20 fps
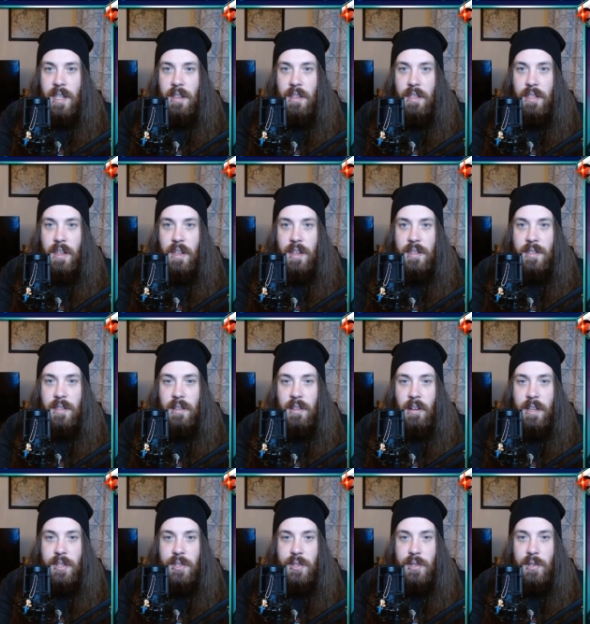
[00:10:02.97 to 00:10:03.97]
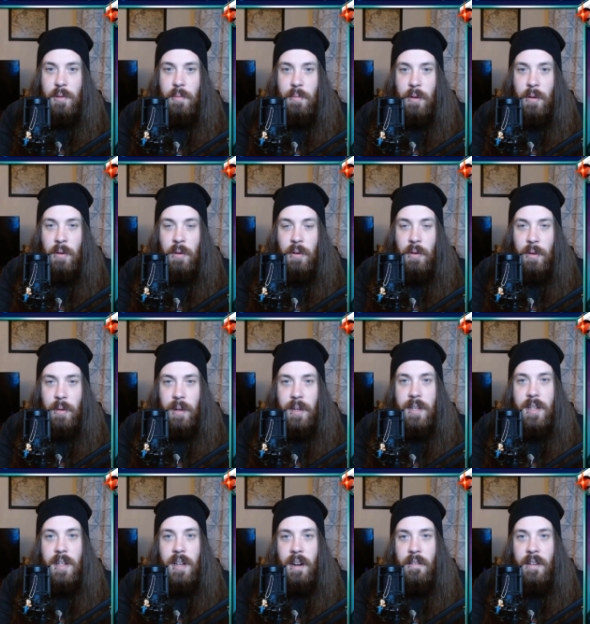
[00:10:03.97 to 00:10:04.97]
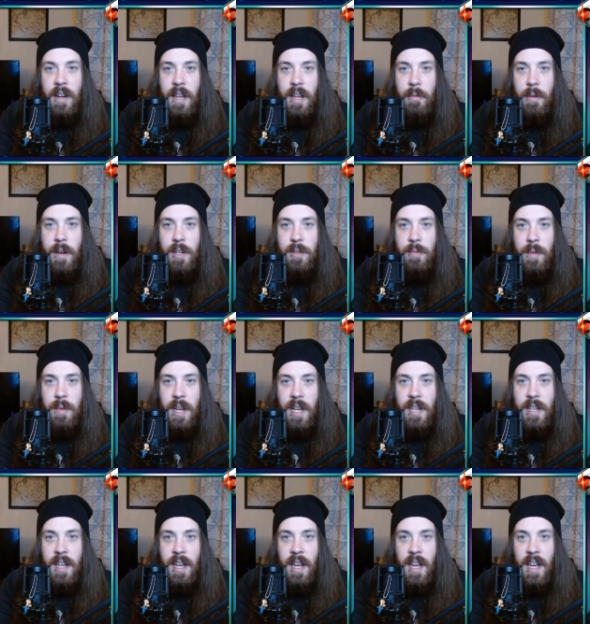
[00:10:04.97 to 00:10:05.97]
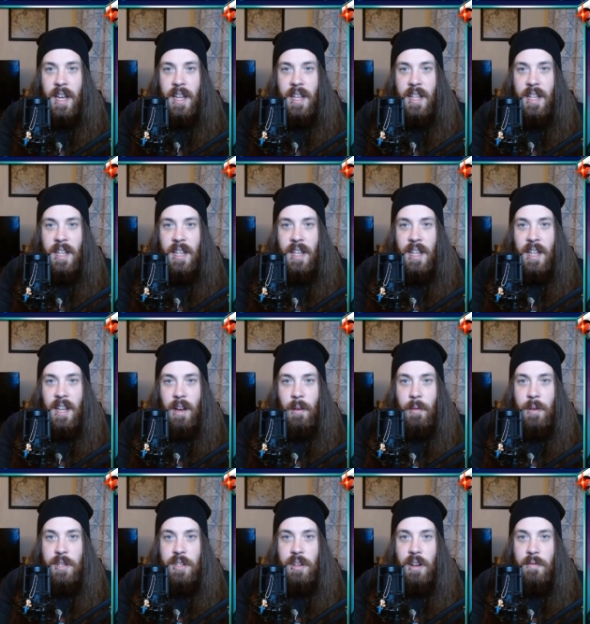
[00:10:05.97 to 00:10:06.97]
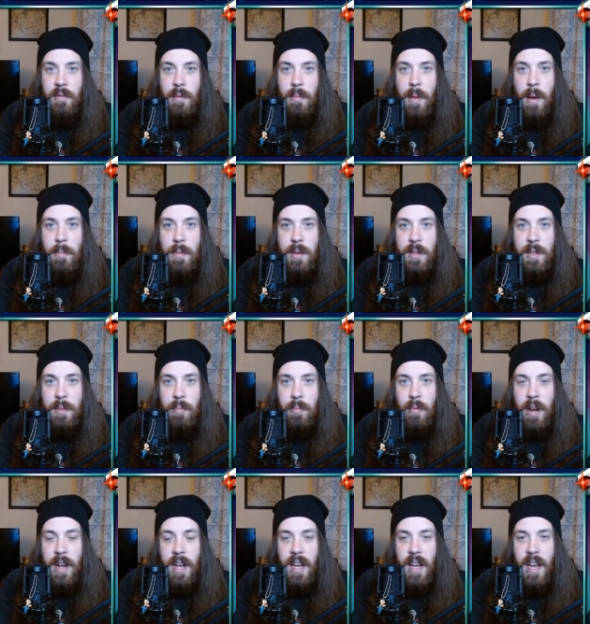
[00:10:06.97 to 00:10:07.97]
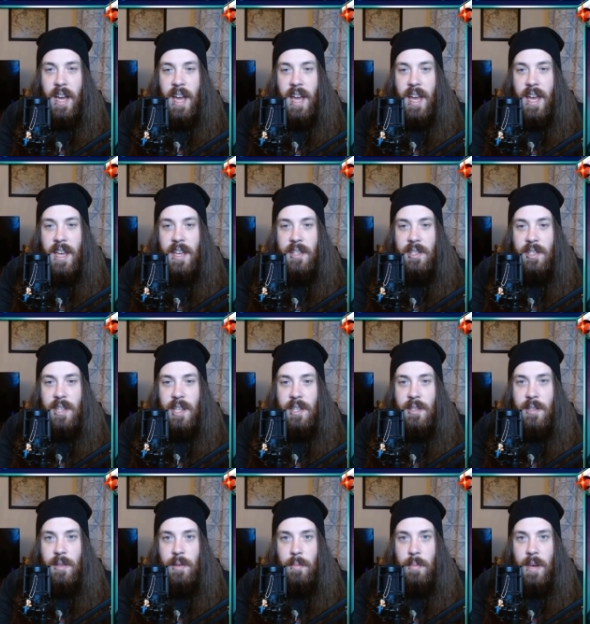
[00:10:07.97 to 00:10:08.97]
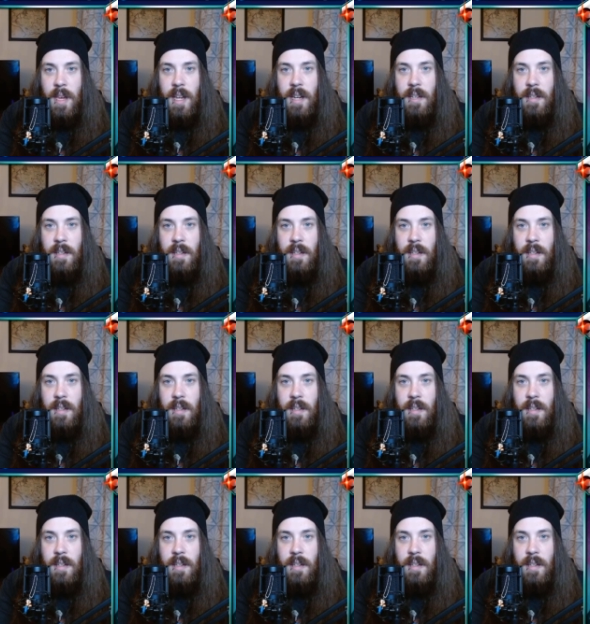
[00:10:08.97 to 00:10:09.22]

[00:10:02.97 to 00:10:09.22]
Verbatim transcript: in the third slot is super awkward. I really wish we'd... Uh, I wish I'd remembered to bring a Senzu Bean.